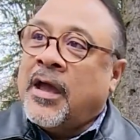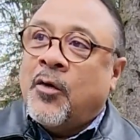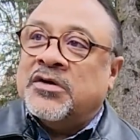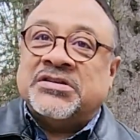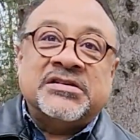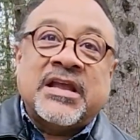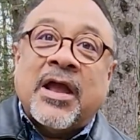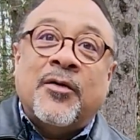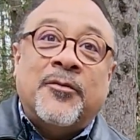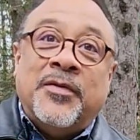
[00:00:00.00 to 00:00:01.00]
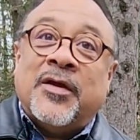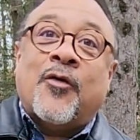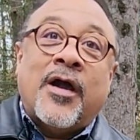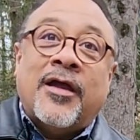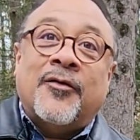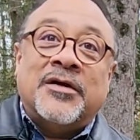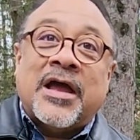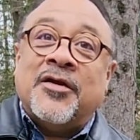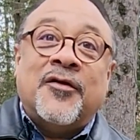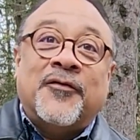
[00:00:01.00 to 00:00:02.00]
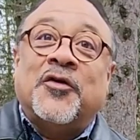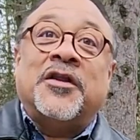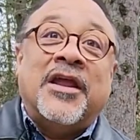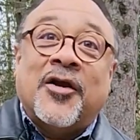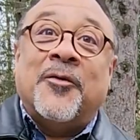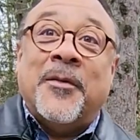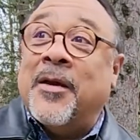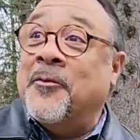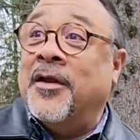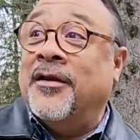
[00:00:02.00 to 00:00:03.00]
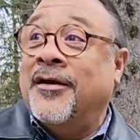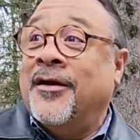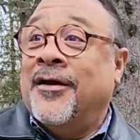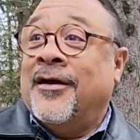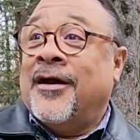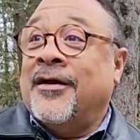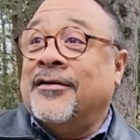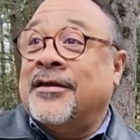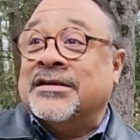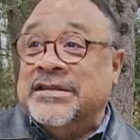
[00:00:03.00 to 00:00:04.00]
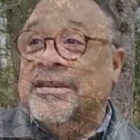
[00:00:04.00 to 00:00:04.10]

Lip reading: I wish this guy would be quiet. I don't know if you can hear him, man, but does he